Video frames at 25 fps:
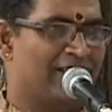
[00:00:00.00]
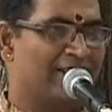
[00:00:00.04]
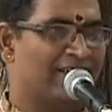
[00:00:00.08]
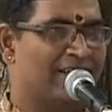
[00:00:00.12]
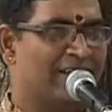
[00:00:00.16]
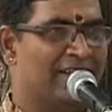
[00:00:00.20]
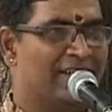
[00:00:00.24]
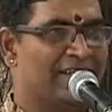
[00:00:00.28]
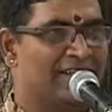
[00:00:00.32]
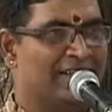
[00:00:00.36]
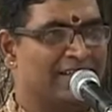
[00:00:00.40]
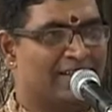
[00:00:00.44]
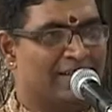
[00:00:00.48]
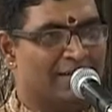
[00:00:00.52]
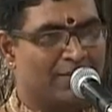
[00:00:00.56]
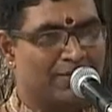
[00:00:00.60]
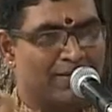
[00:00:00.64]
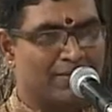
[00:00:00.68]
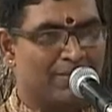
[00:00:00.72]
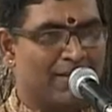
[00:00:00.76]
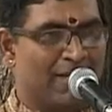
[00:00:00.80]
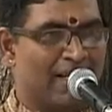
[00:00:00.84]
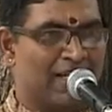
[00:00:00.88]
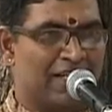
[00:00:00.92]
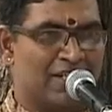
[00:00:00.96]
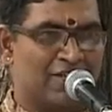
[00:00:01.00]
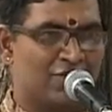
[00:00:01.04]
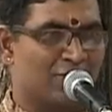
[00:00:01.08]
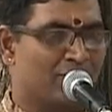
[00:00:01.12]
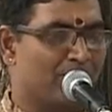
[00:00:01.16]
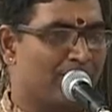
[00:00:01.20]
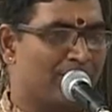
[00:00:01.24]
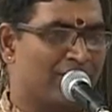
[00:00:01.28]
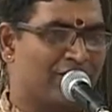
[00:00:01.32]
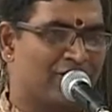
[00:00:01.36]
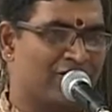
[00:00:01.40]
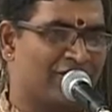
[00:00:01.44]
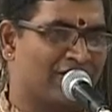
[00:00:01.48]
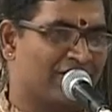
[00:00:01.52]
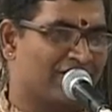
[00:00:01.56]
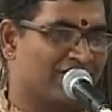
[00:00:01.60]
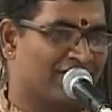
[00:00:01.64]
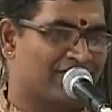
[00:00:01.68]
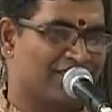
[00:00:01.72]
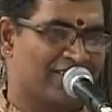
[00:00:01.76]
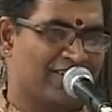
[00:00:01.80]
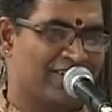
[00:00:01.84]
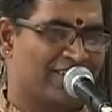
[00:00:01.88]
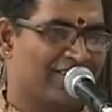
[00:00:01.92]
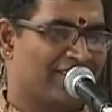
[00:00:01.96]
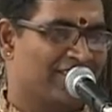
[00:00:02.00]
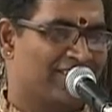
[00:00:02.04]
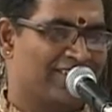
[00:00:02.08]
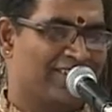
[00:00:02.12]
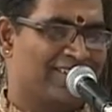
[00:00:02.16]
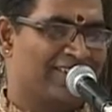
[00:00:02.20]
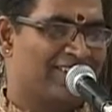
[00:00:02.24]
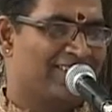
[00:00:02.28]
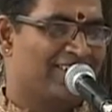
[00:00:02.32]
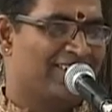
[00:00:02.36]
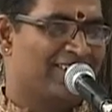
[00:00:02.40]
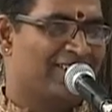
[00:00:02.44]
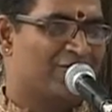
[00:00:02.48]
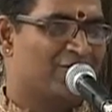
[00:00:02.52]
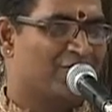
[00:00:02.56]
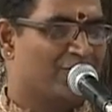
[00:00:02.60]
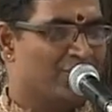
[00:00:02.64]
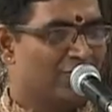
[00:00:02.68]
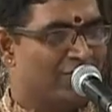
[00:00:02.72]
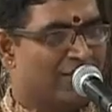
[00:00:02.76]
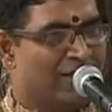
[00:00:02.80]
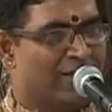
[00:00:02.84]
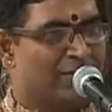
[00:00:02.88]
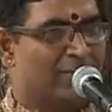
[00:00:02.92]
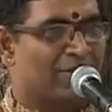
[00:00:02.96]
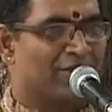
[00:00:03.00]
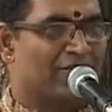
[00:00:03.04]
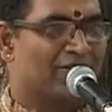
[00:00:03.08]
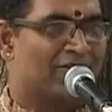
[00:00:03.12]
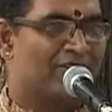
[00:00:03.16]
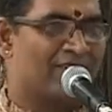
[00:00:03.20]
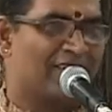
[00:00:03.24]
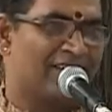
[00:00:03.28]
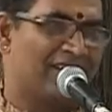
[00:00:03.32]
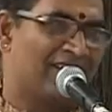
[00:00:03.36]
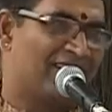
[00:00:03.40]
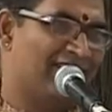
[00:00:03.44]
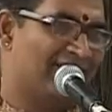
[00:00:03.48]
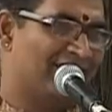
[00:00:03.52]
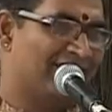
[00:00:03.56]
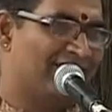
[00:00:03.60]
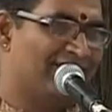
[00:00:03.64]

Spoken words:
then the balance will be 6. So 3 plus 3.